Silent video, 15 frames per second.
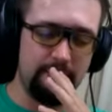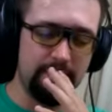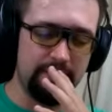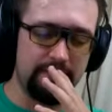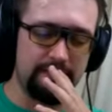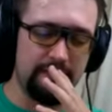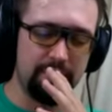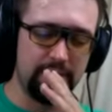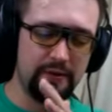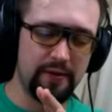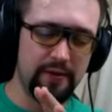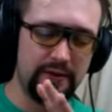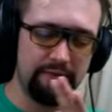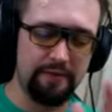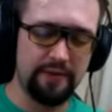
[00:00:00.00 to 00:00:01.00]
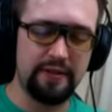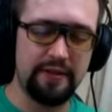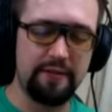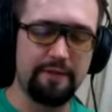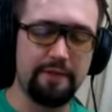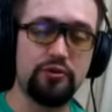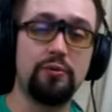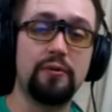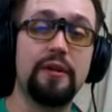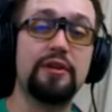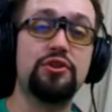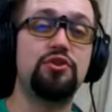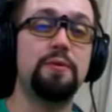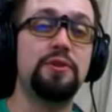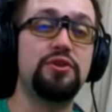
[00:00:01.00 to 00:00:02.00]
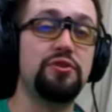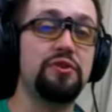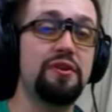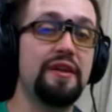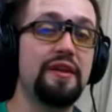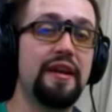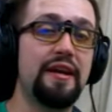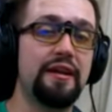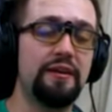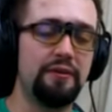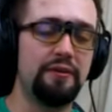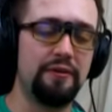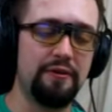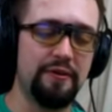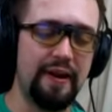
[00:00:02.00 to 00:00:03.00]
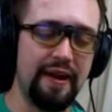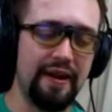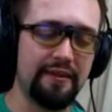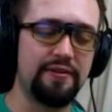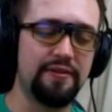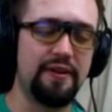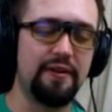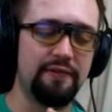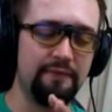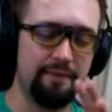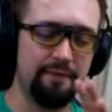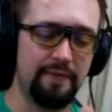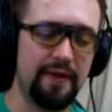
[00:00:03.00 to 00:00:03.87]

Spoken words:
several different virtual instruments you can get your hands on